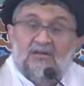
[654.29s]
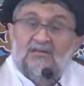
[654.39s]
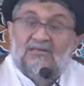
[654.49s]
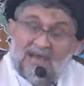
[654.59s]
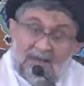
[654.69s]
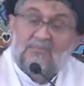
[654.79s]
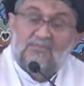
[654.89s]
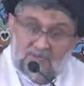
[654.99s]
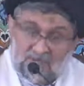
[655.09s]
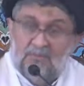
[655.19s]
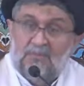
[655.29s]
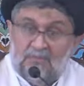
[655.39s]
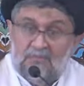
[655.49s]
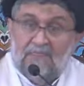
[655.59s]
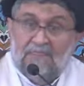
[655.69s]
terms.
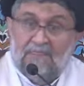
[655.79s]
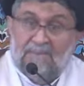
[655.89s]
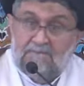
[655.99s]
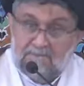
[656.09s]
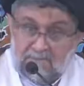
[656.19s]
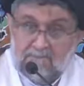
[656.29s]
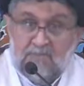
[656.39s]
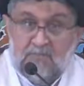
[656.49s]
In